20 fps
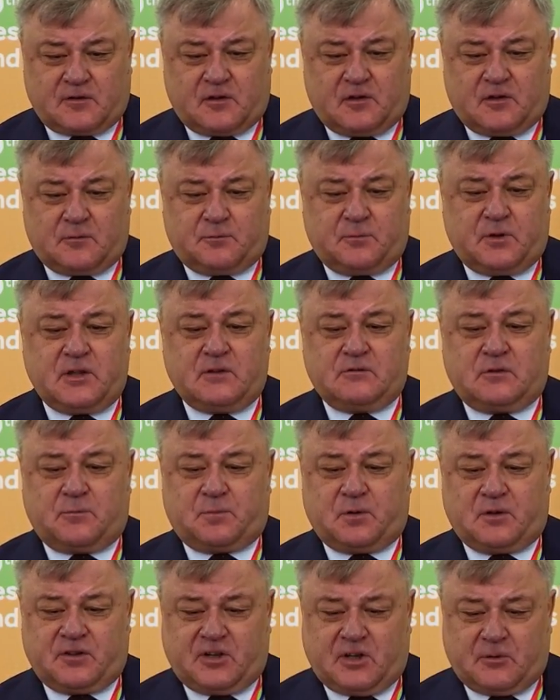tackling
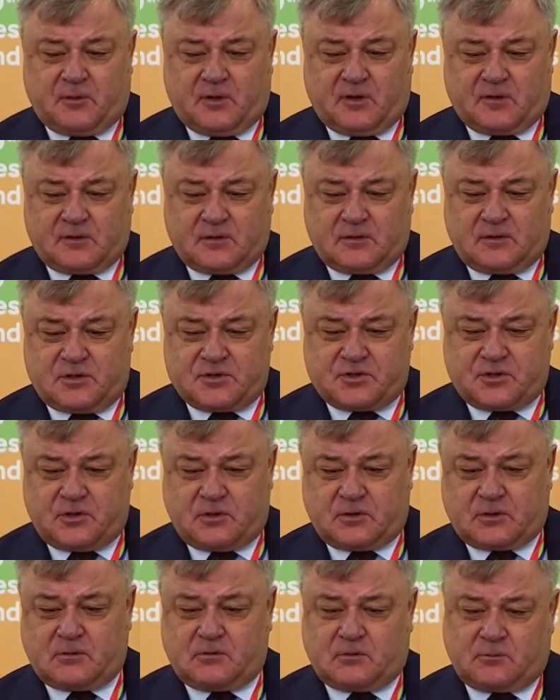the most
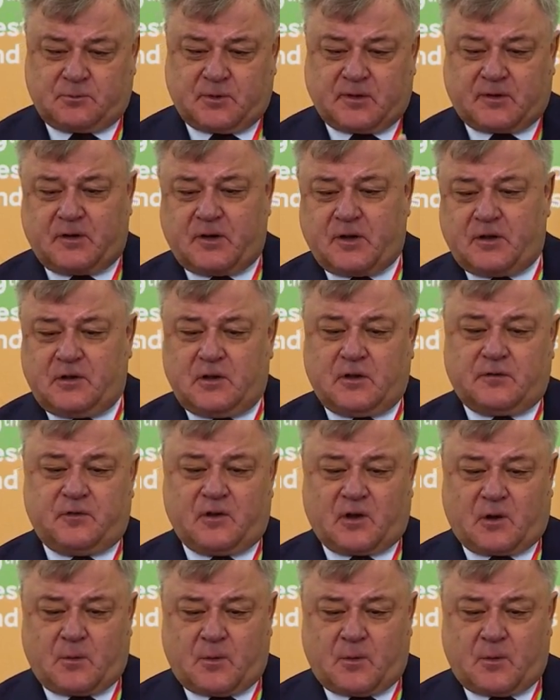challenging tasks,